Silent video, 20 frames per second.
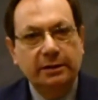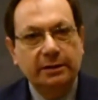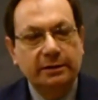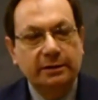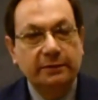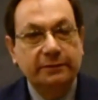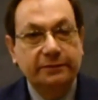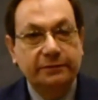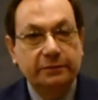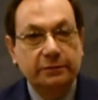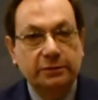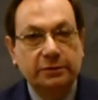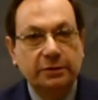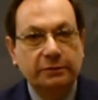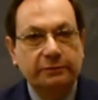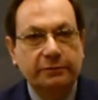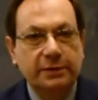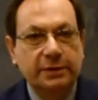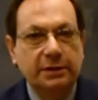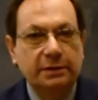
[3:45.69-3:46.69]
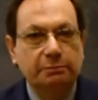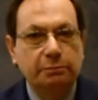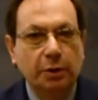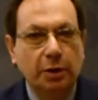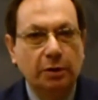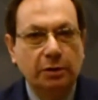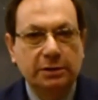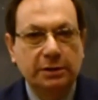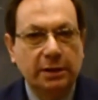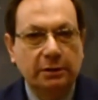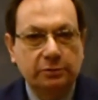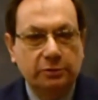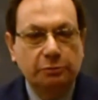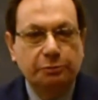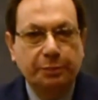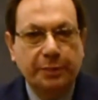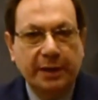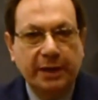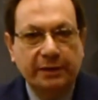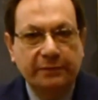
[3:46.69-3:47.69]
the food we bought, how to
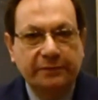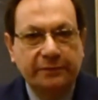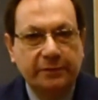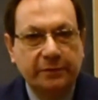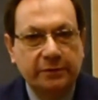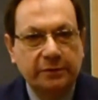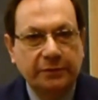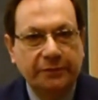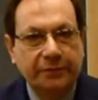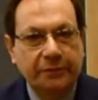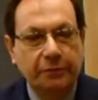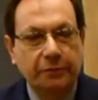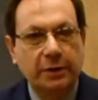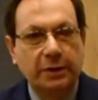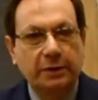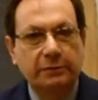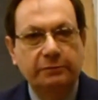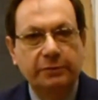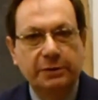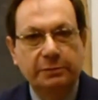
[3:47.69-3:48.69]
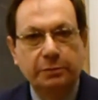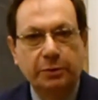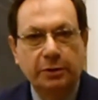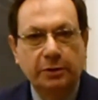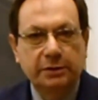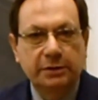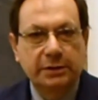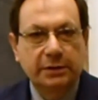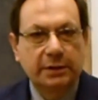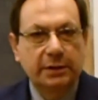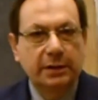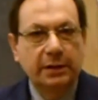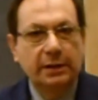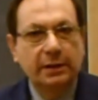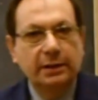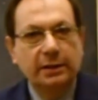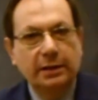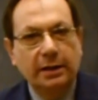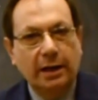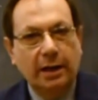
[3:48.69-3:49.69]
pay for the fuel we bought,
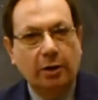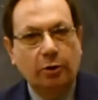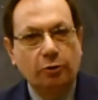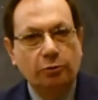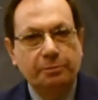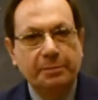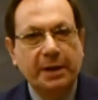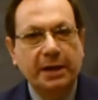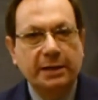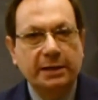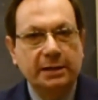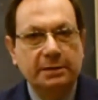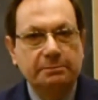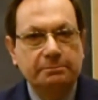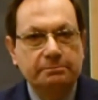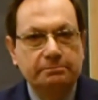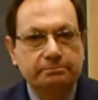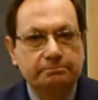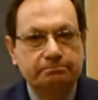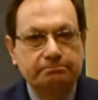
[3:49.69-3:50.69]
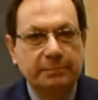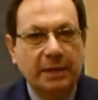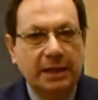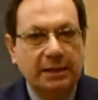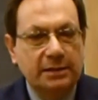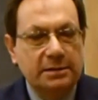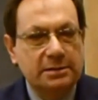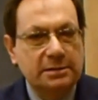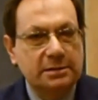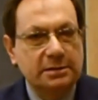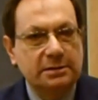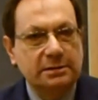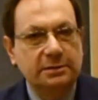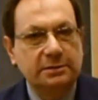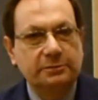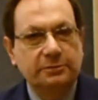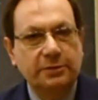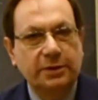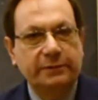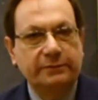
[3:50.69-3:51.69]
how many medicine
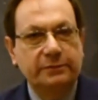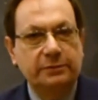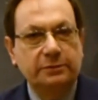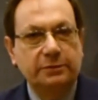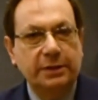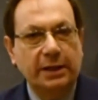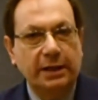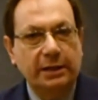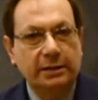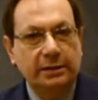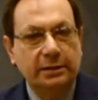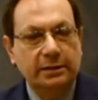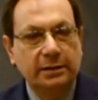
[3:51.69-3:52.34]
we have to take.